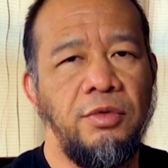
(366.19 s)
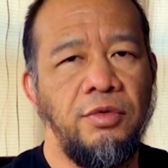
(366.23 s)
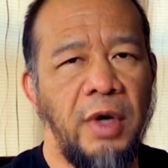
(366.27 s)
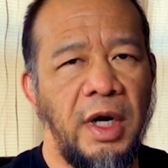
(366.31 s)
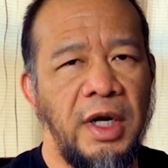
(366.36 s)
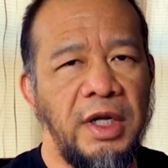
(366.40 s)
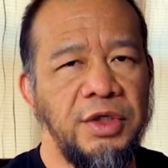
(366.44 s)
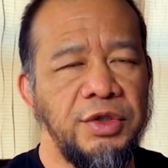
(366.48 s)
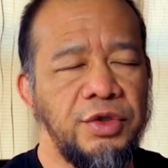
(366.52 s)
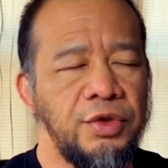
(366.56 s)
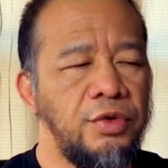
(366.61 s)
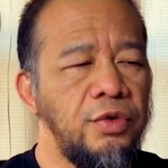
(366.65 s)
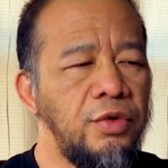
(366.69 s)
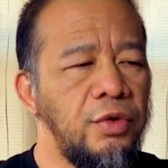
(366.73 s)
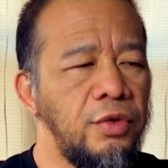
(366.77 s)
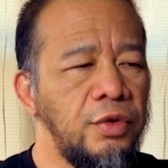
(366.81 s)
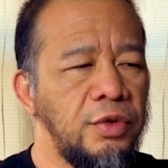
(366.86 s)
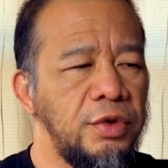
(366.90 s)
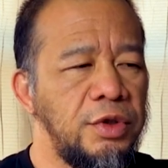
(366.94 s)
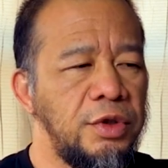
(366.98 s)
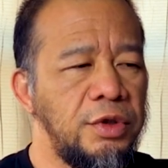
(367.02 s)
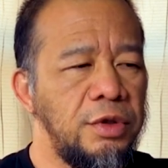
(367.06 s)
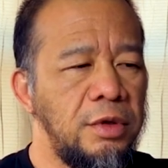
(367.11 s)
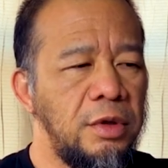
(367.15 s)
running
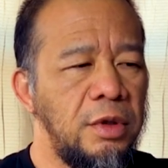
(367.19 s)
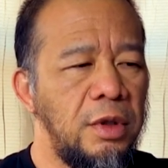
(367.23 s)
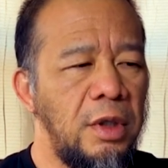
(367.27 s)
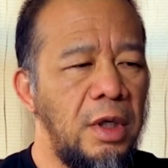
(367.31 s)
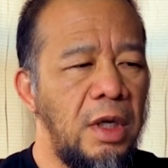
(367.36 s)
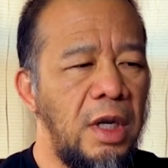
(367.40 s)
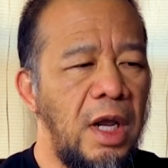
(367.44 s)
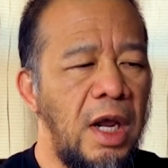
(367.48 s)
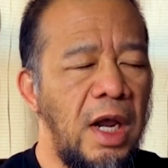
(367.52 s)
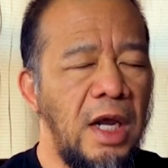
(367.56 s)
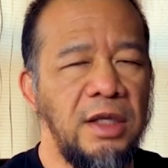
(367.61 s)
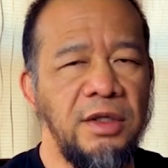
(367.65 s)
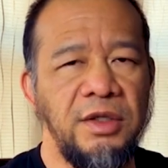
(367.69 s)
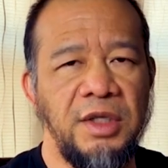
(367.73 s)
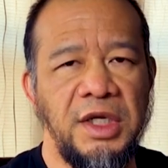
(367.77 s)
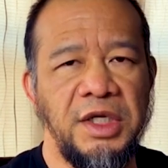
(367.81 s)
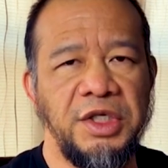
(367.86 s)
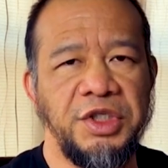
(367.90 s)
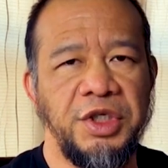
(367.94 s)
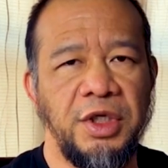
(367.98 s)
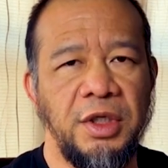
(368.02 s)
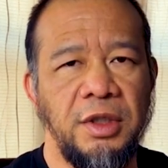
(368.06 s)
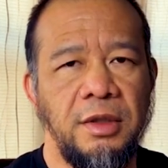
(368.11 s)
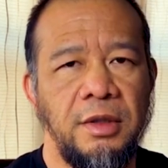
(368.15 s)
schools and
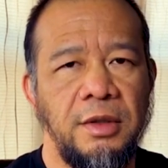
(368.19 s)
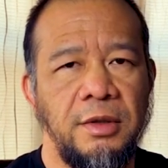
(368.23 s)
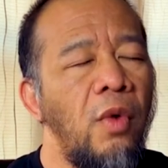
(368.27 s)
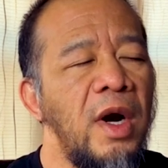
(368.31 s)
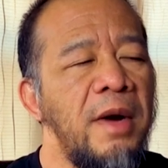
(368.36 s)
teaching.